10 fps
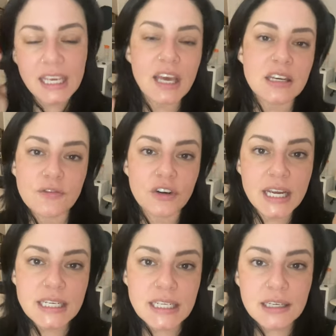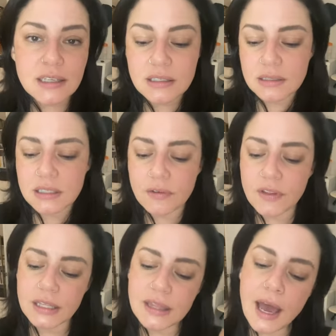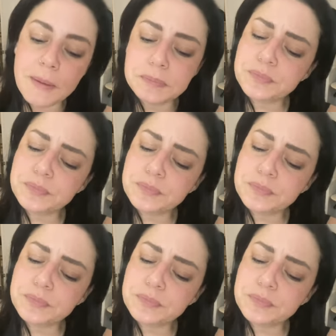get different ideas and stuff like that.